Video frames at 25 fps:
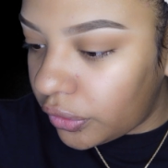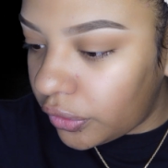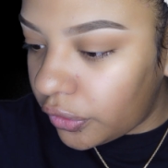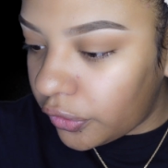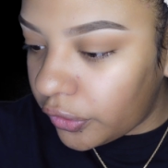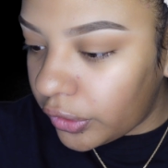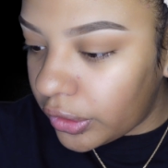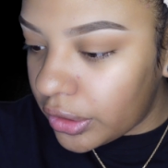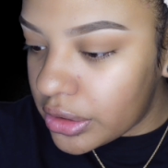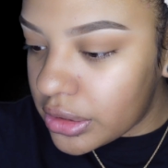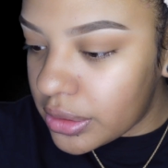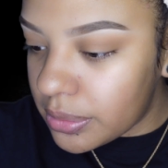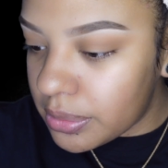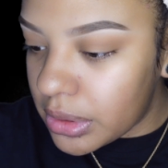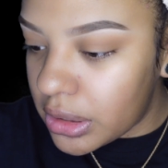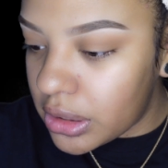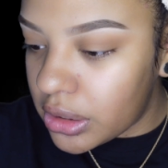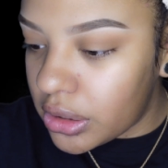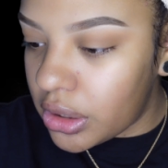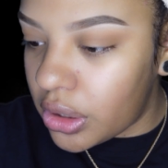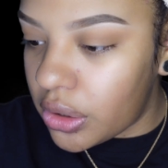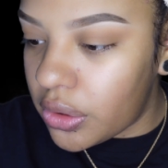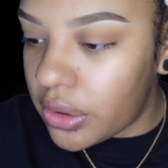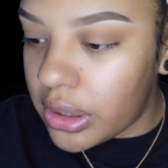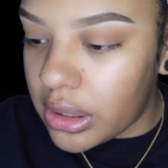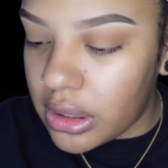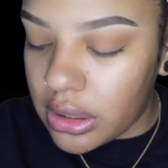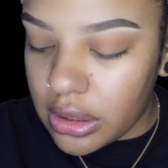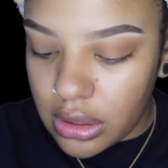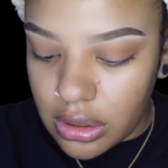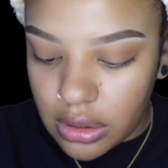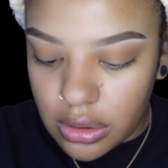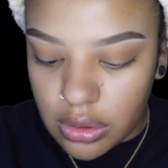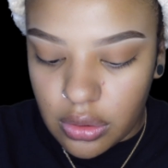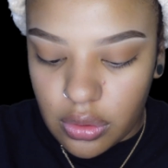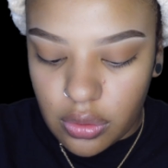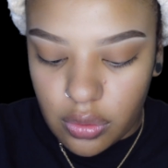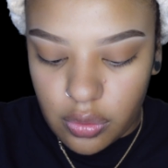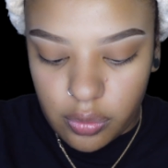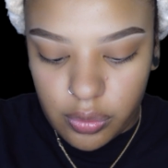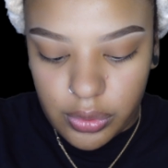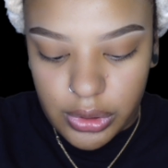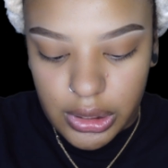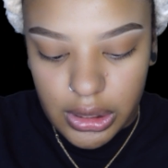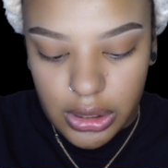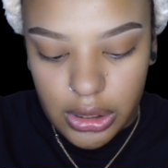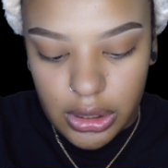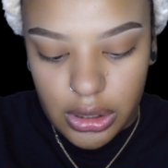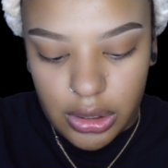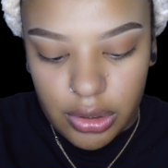First, I'm gonna go in
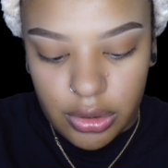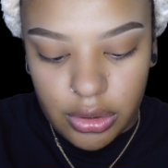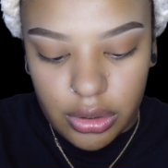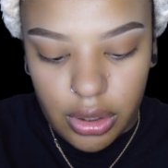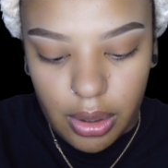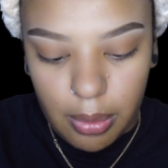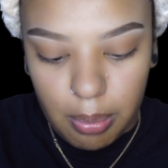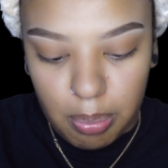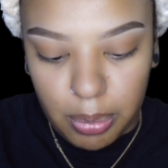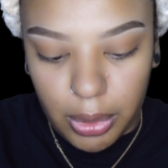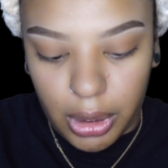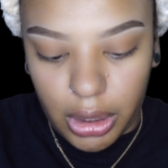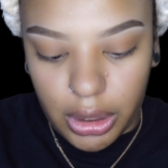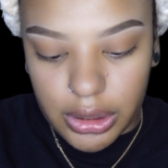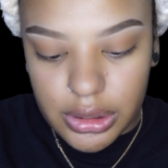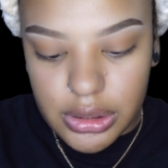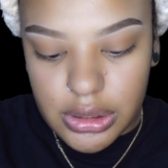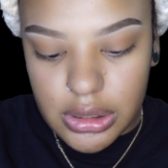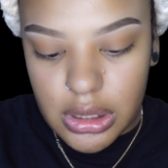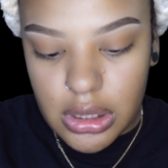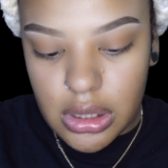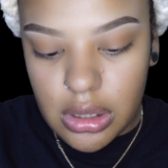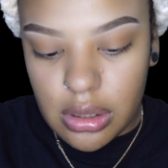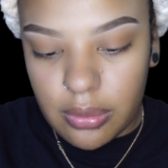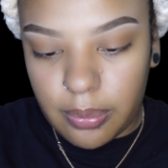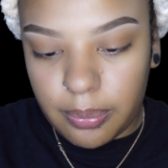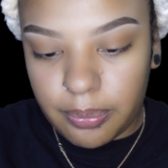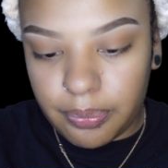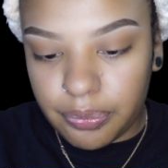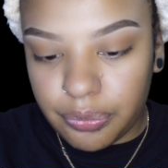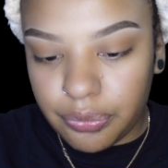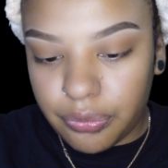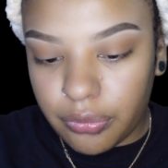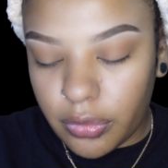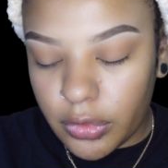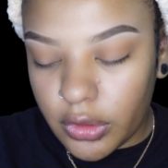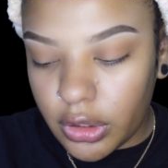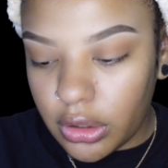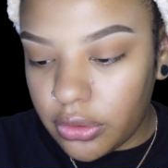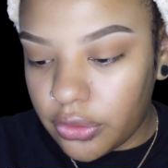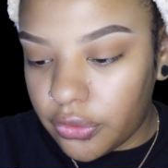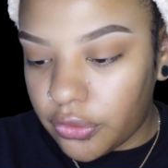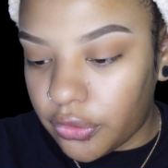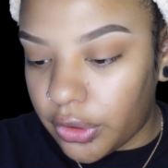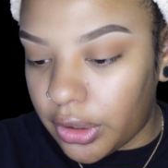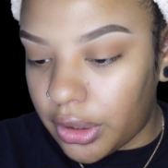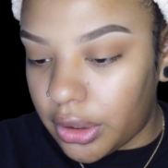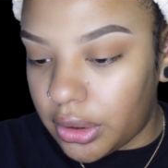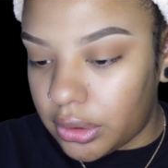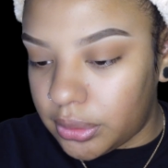with Bossy
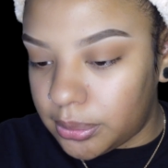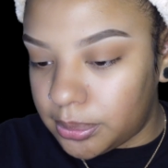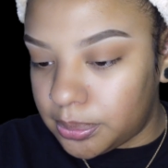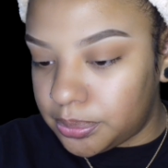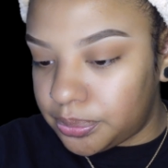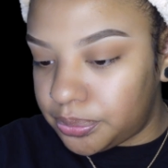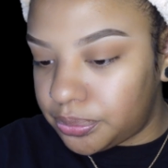from